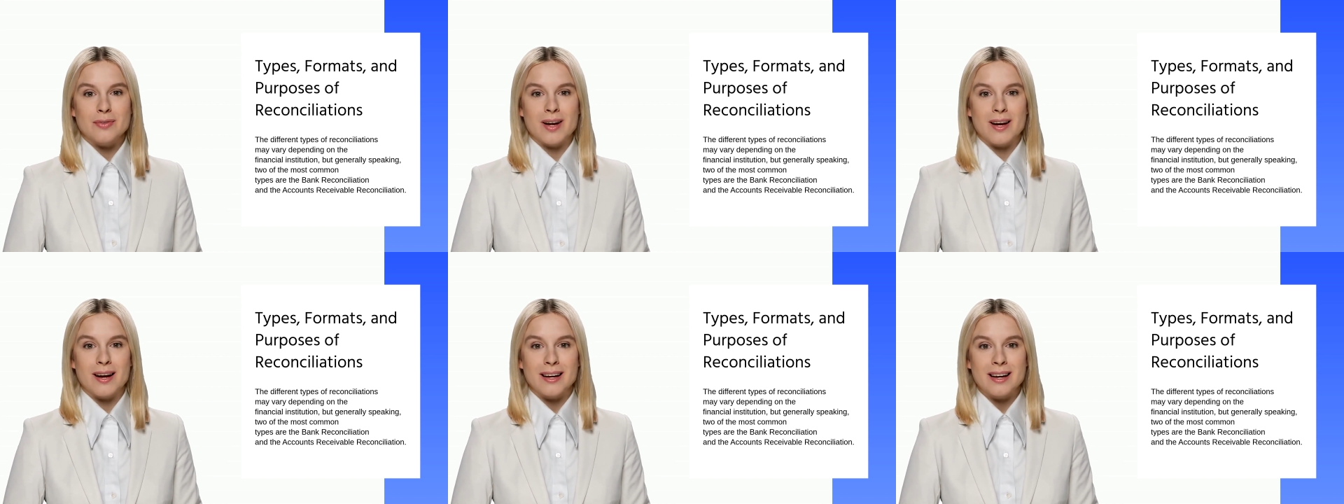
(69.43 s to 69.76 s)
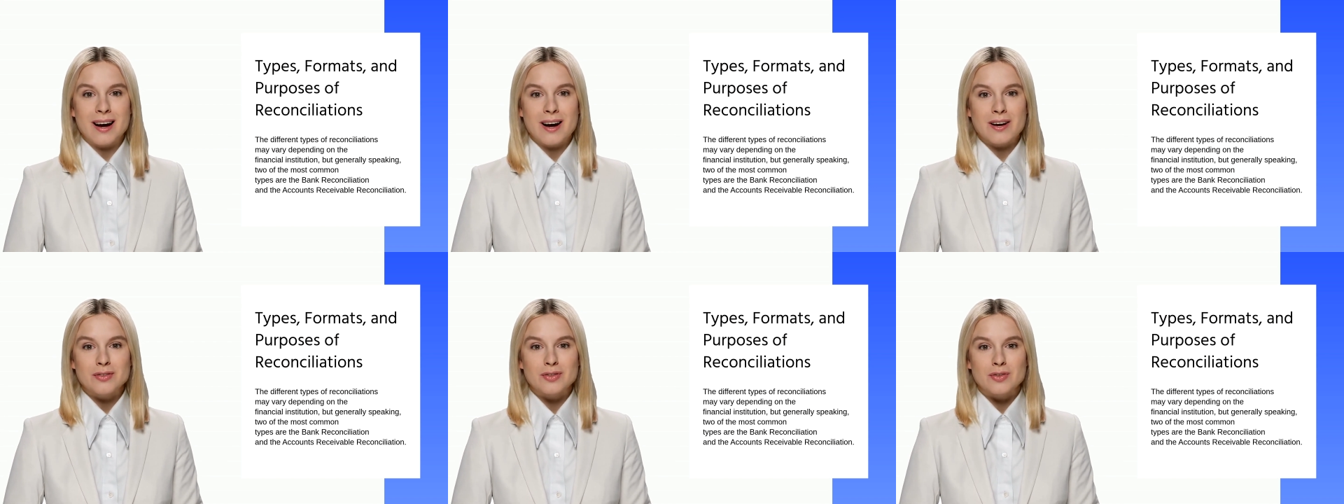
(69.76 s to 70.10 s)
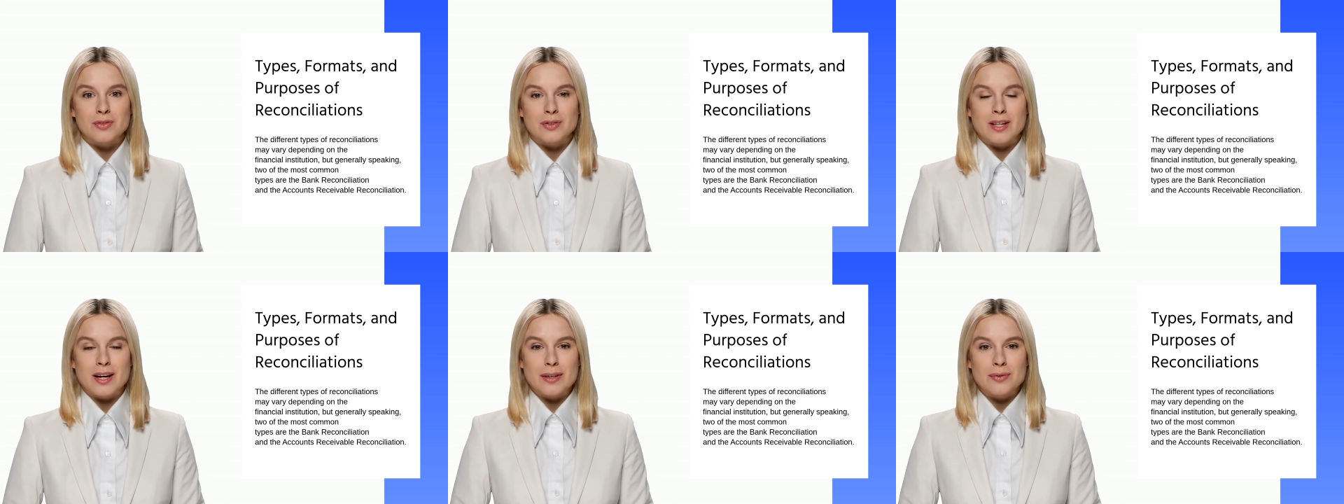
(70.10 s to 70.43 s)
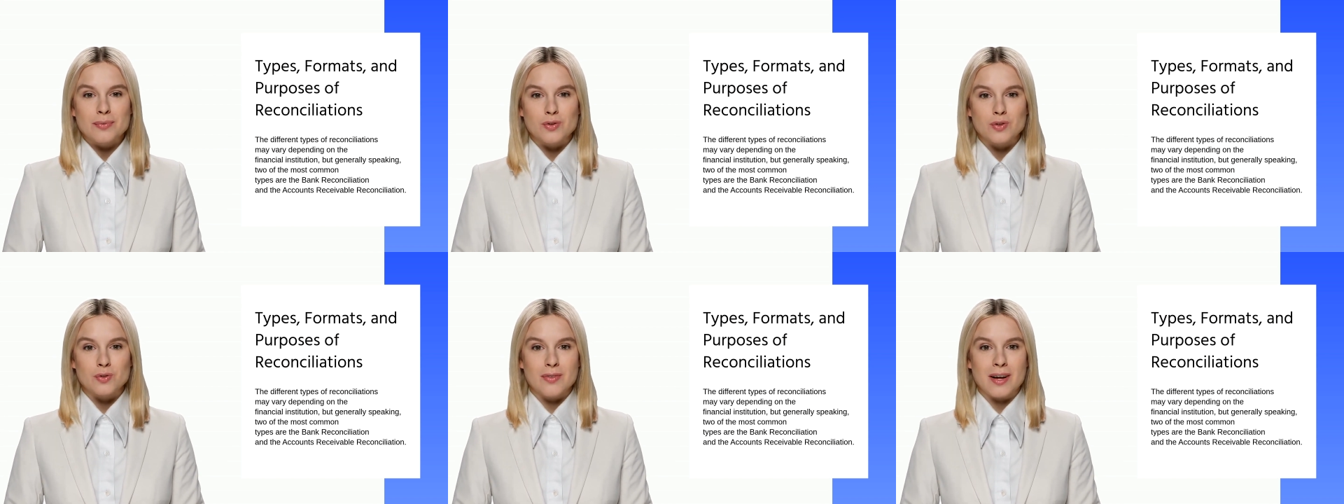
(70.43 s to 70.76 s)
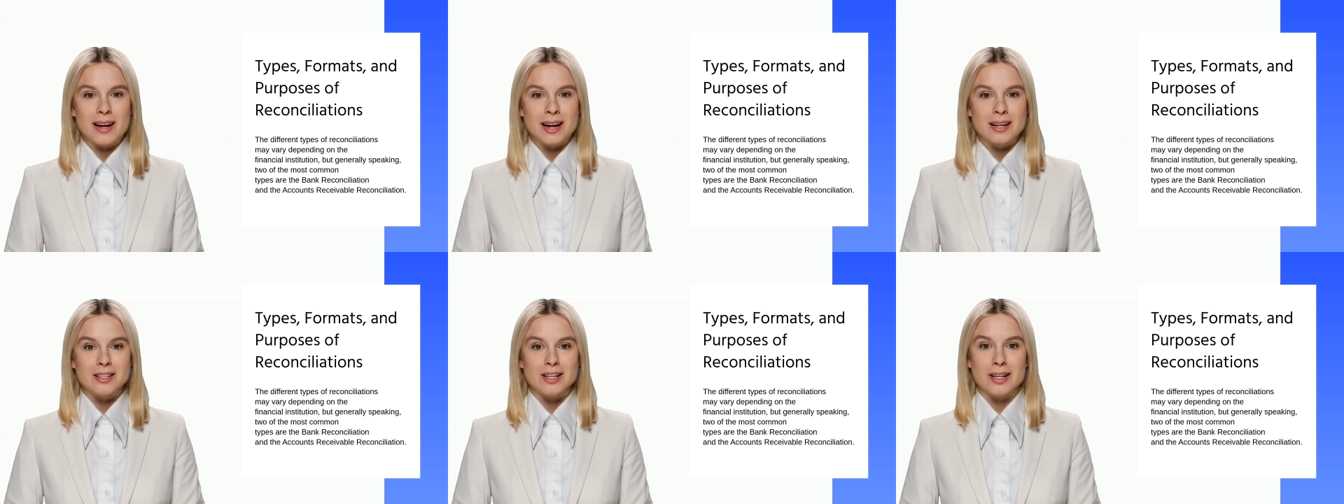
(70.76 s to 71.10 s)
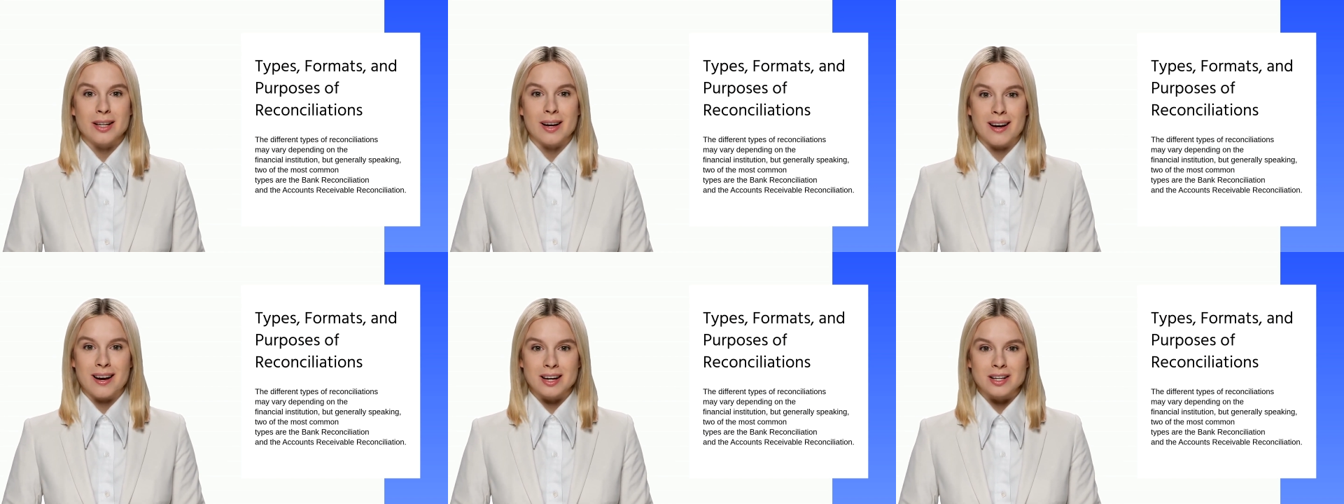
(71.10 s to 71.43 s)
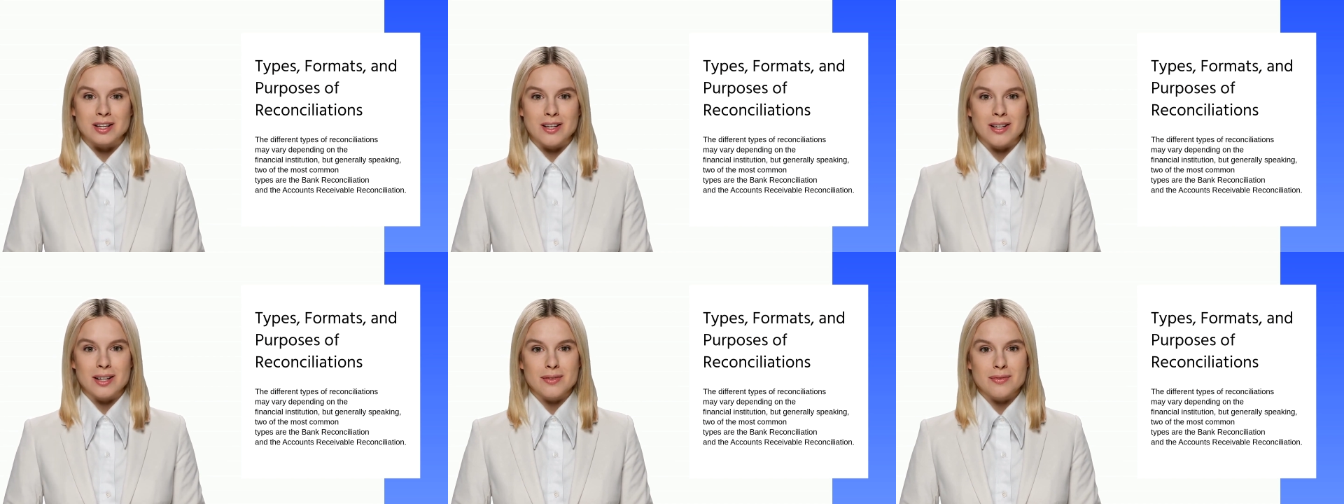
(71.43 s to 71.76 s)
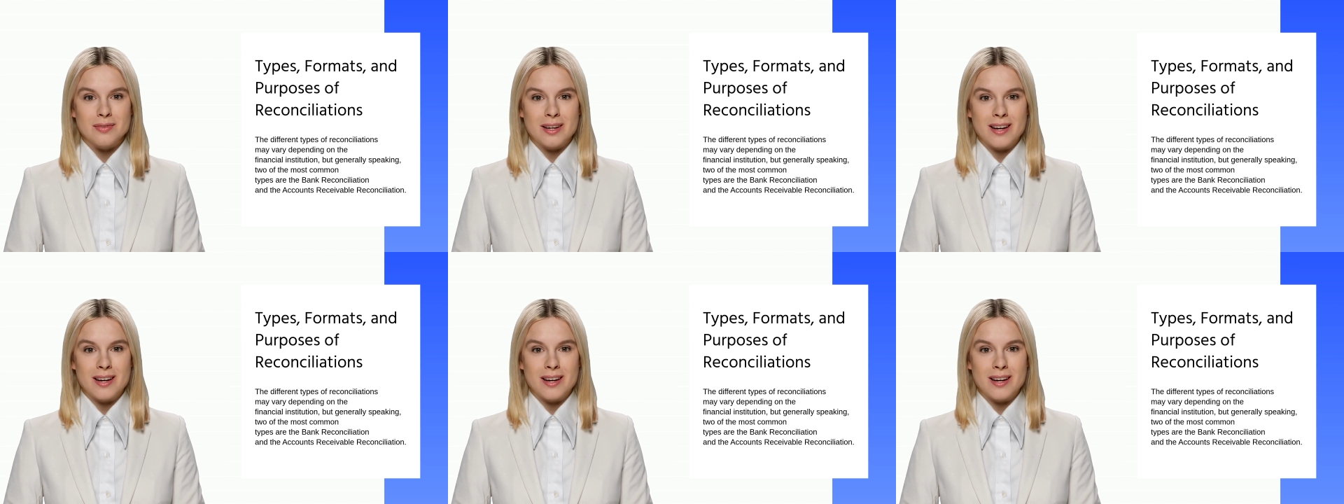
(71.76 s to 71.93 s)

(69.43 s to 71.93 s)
An accounts receivable reconciliation